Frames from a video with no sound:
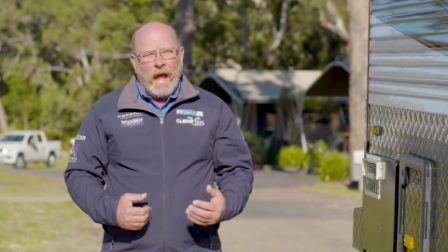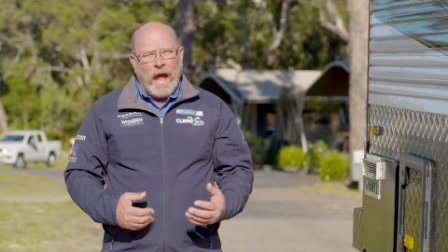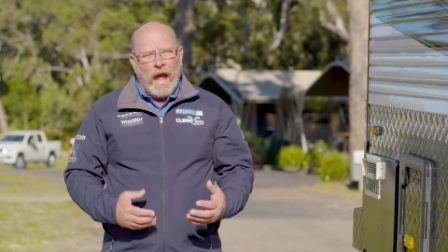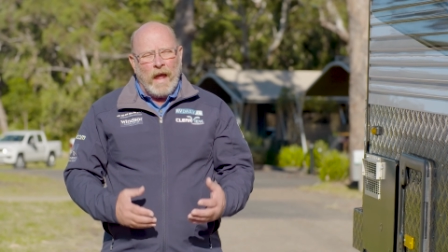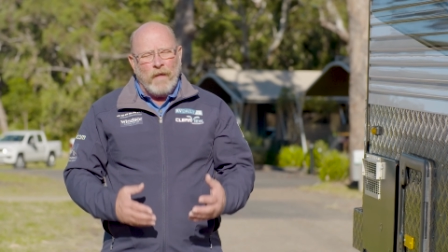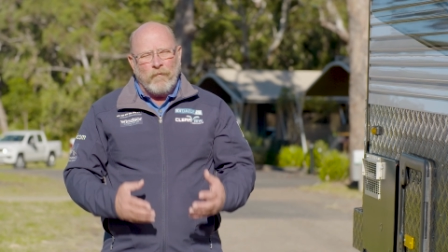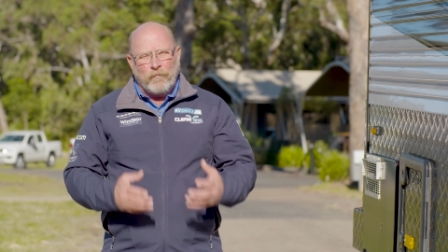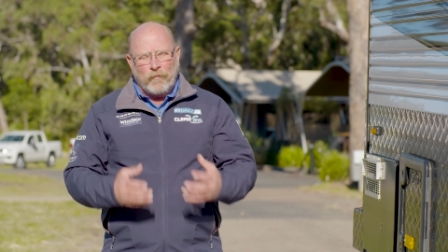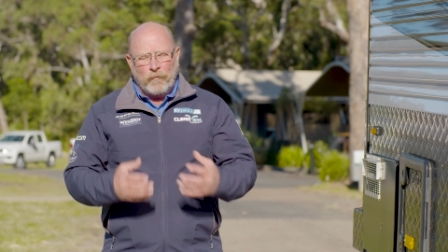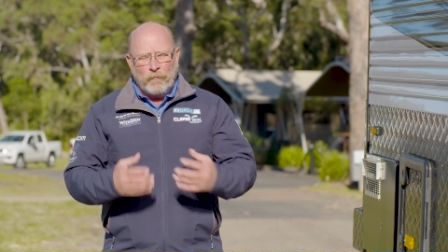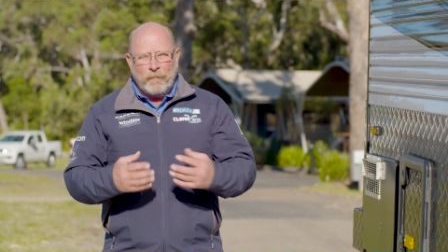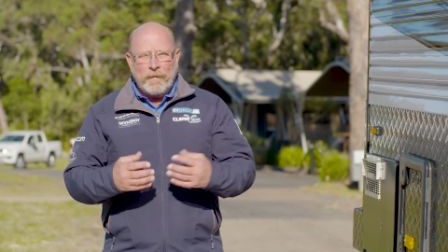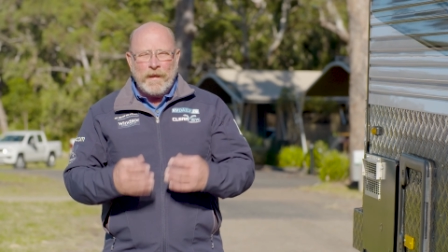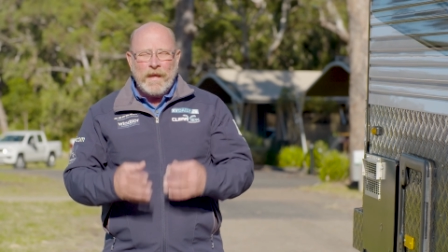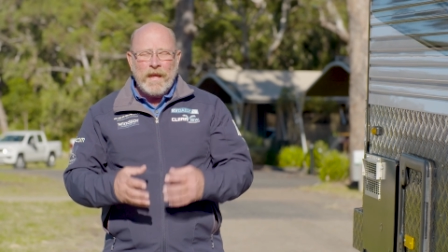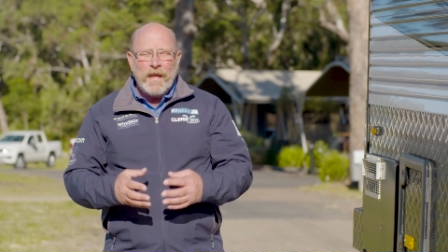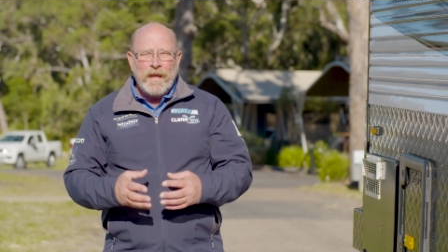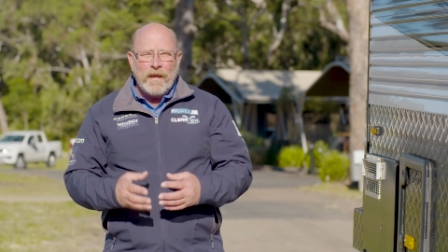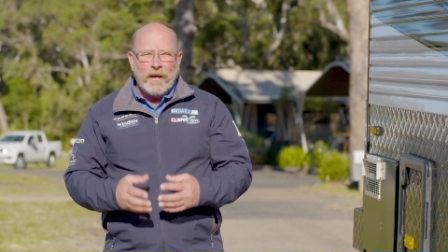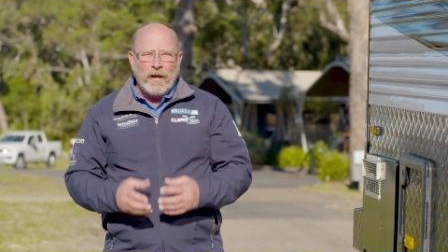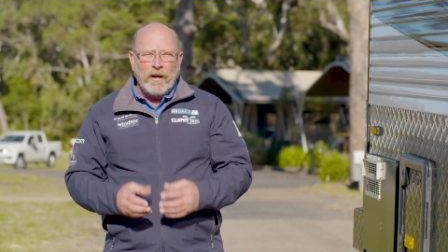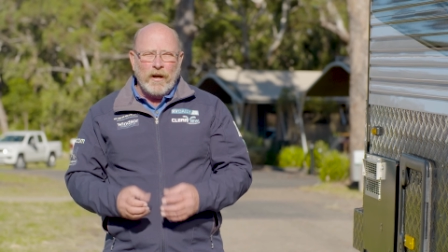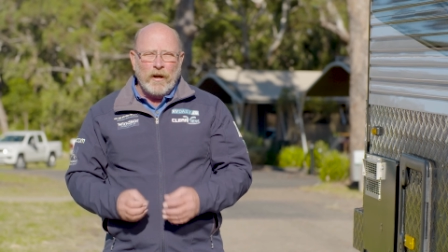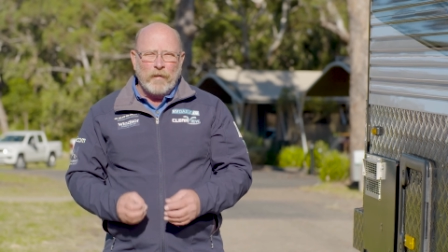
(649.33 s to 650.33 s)
and from
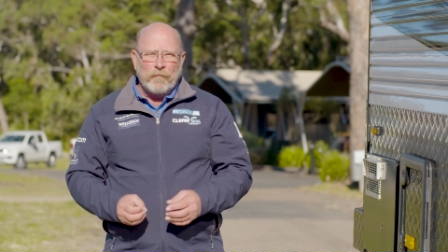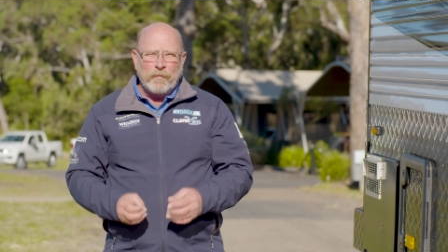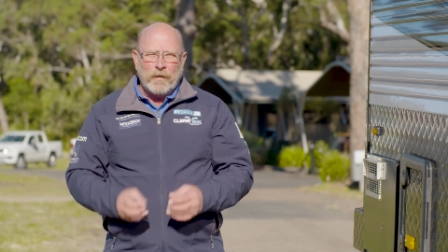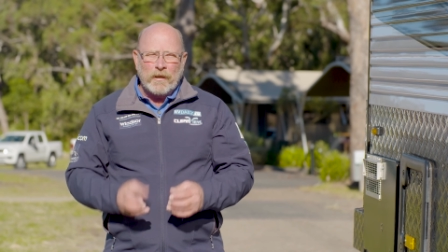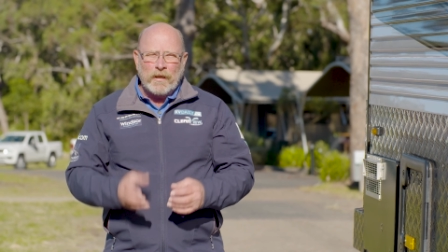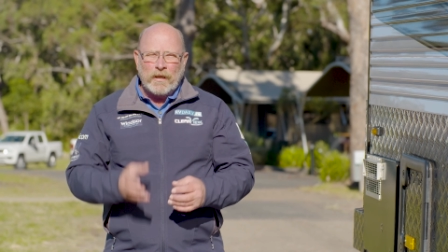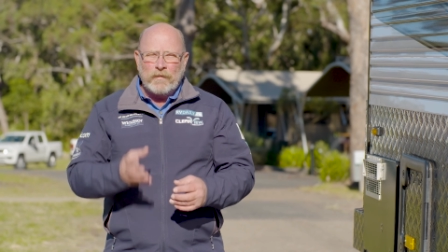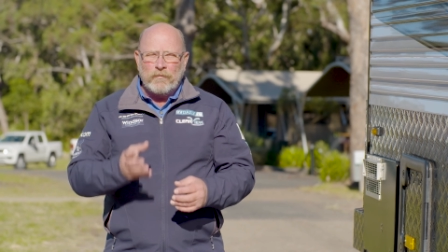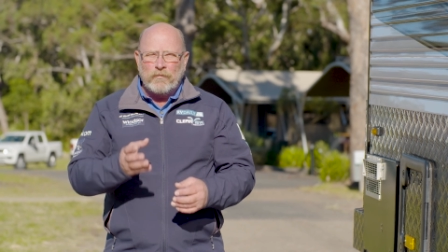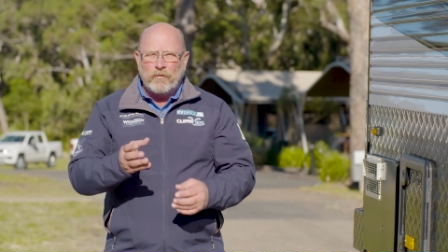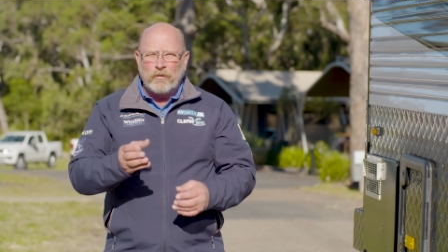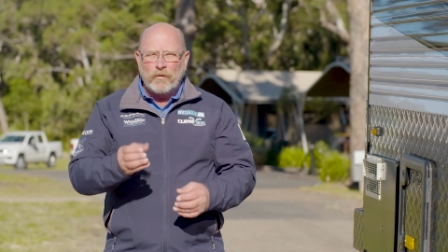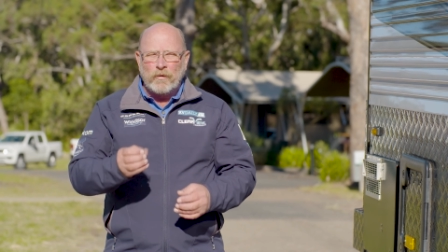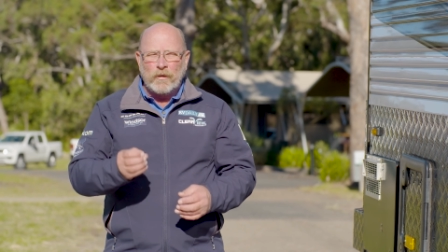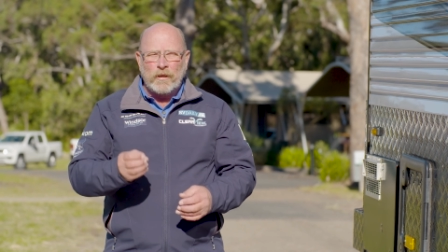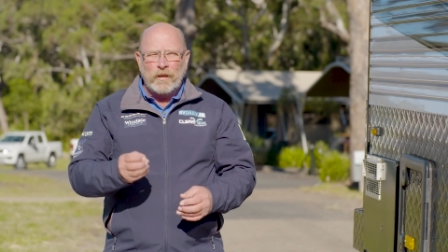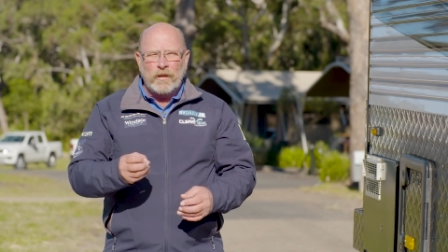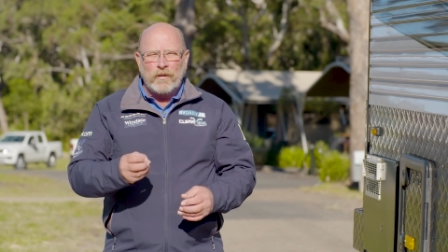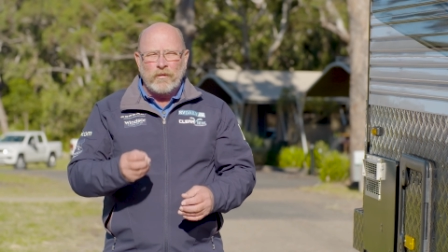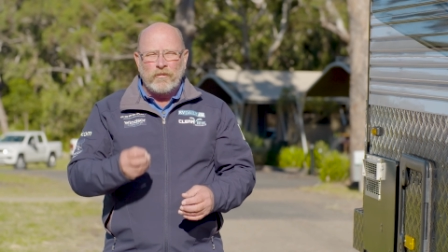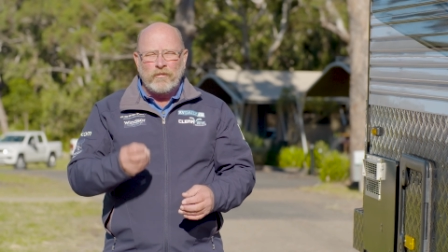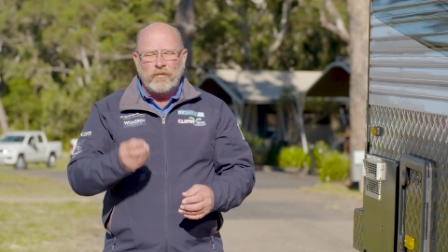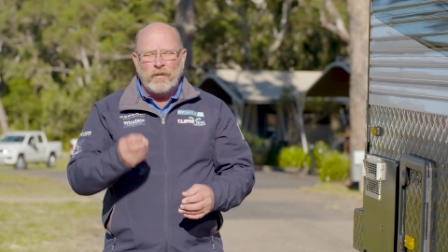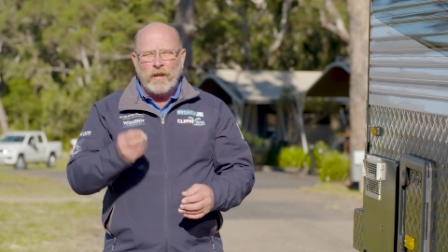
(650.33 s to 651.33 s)
here I'm going to give Julie
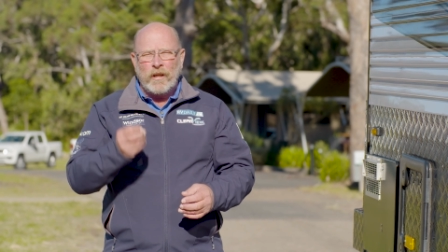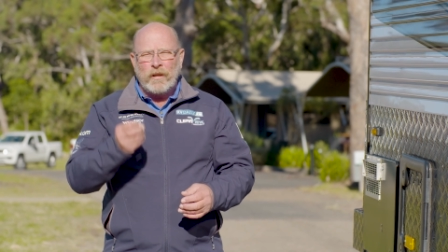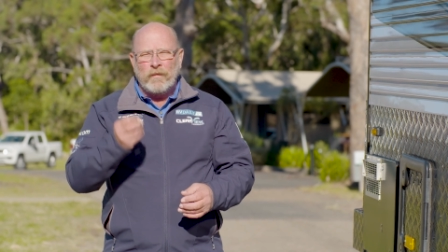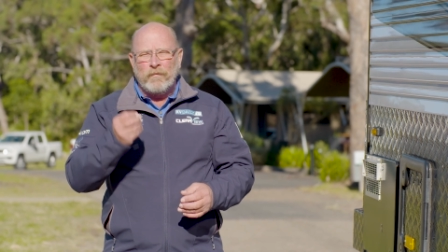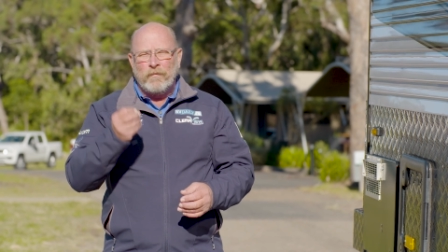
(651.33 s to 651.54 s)
a set